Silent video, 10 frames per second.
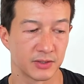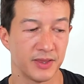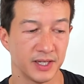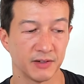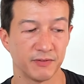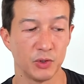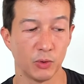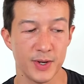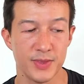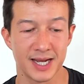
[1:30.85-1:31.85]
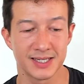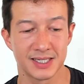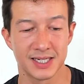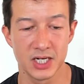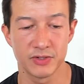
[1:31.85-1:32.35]
So I think if you're in that
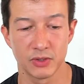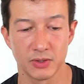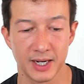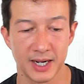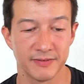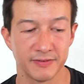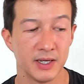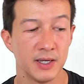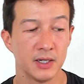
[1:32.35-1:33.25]
stage of your life,